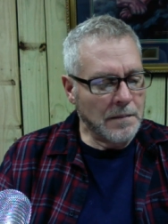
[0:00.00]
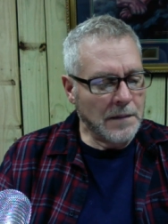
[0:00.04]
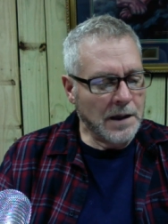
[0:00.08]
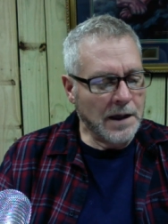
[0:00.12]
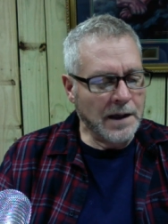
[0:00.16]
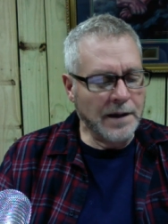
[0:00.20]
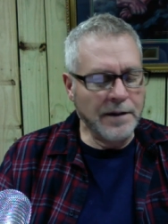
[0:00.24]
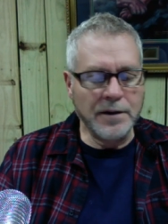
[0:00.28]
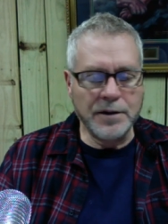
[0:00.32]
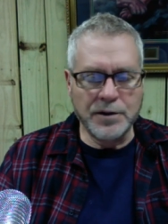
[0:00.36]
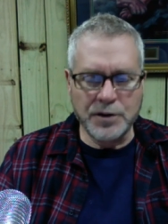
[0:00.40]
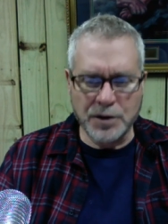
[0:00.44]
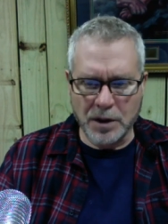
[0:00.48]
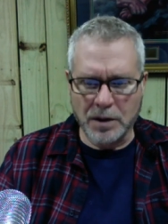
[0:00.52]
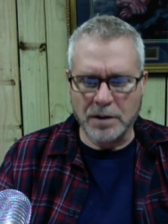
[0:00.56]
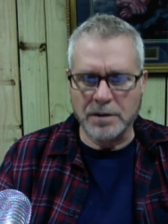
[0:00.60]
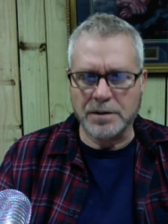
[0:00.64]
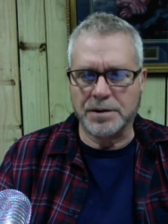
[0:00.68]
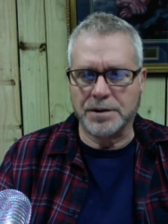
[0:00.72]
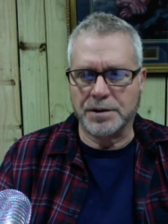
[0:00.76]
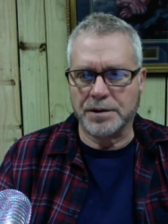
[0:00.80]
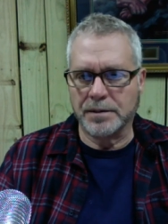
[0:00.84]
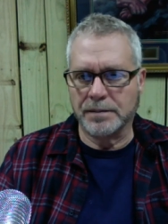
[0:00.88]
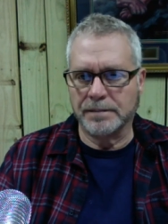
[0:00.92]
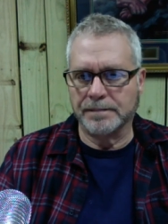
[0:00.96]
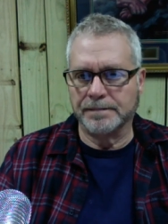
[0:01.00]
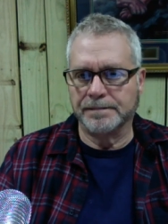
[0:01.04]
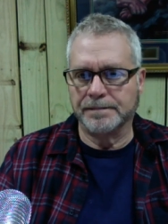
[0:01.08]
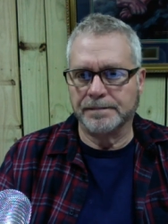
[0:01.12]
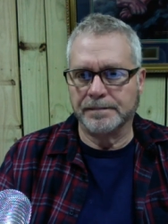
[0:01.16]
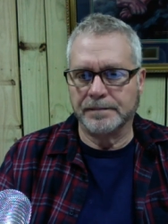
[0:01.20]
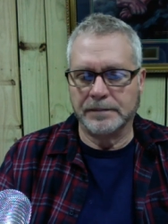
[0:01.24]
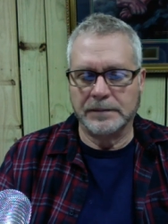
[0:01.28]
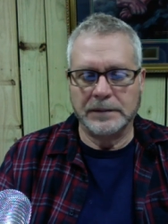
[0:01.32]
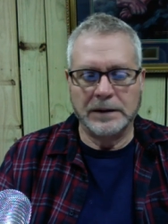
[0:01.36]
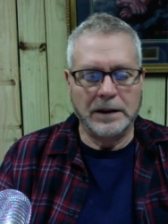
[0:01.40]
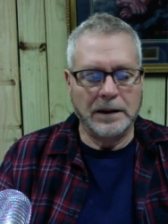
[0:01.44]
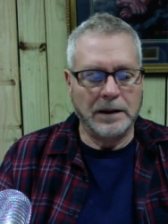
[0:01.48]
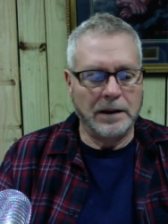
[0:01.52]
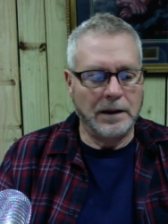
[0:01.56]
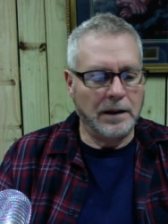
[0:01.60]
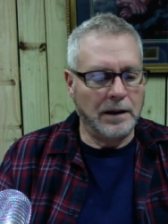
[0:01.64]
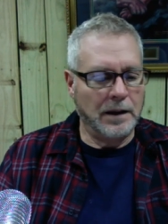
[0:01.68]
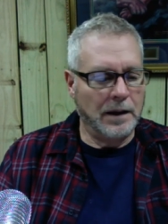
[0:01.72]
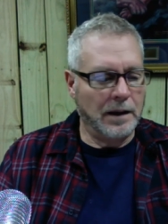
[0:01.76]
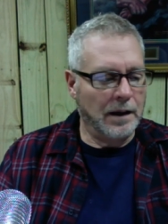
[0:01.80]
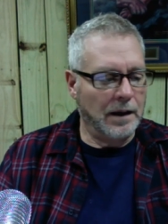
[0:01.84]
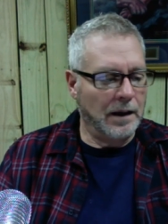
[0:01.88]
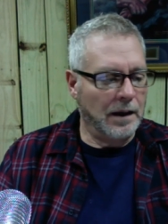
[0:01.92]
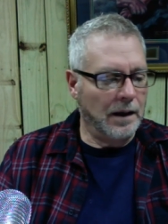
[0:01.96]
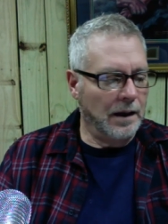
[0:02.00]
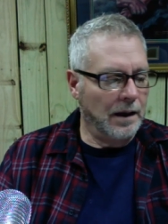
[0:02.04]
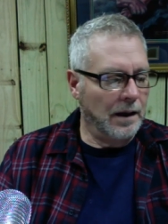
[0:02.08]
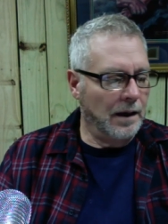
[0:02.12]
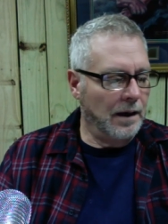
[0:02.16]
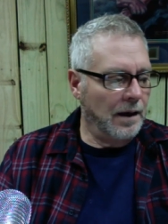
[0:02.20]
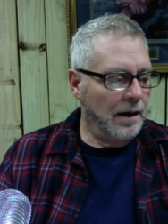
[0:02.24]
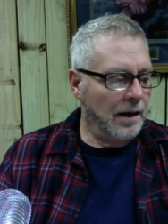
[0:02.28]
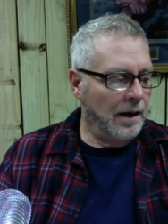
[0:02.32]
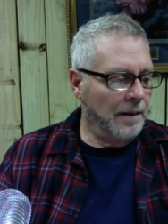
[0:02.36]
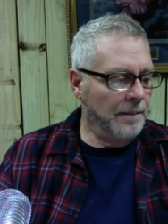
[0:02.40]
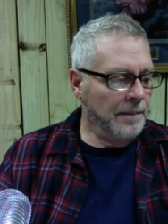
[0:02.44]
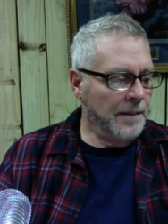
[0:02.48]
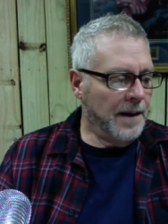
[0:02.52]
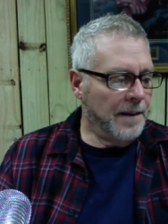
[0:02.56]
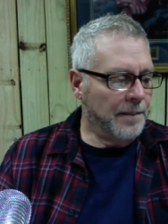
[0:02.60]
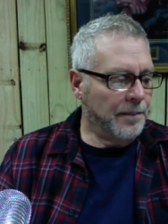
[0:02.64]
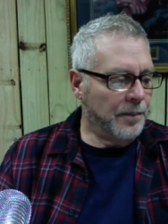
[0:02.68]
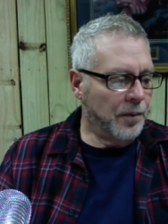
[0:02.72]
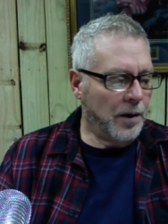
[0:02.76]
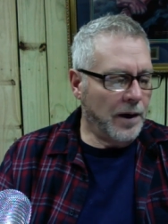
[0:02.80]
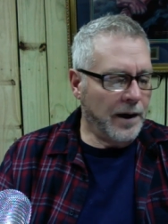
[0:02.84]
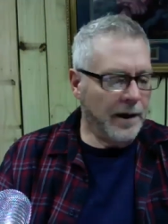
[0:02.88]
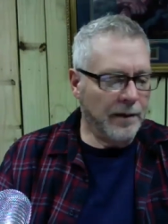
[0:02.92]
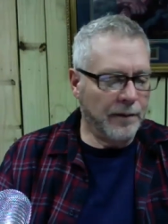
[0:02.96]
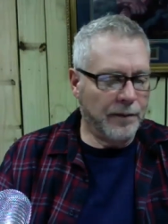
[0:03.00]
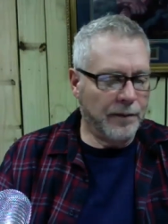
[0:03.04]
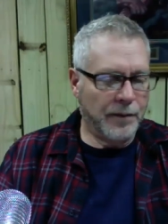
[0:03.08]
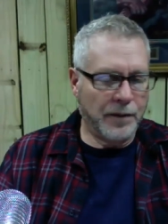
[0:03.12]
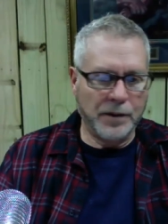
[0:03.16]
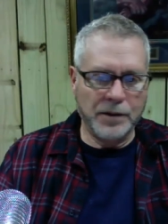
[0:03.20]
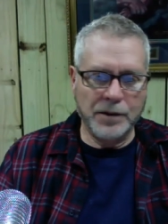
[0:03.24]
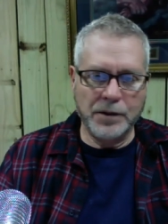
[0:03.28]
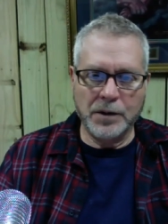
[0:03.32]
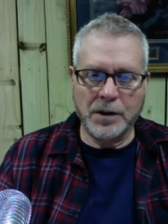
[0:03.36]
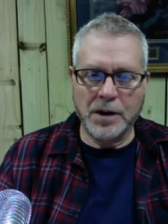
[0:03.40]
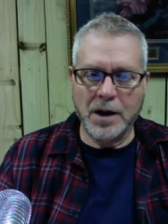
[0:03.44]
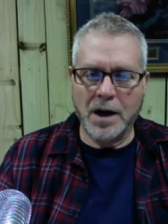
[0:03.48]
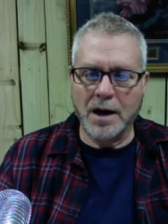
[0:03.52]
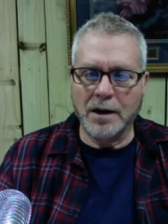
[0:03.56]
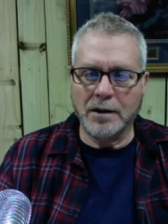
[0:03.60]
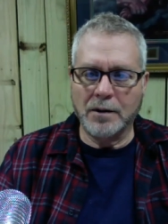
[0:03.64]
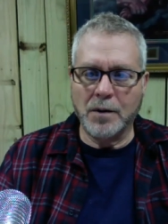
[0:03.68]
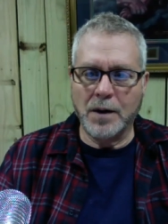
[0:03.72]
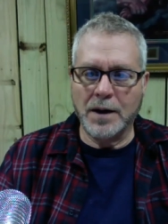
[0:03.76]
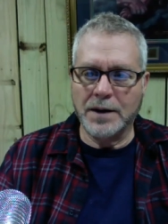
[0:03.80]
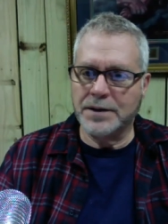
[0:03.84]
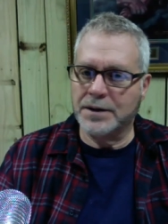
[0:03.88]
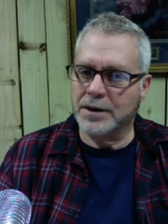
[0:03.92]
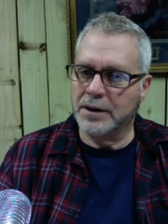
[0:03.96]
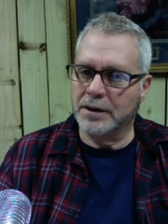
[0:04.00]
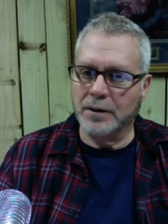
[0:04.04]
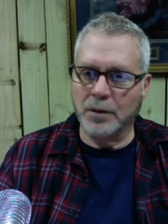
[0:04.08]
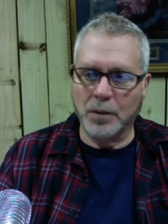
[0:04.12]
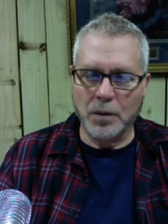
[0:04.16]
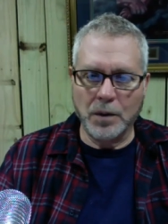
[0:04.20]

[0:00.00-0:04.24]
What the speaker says: in the church. I'm not praying for new conquest in the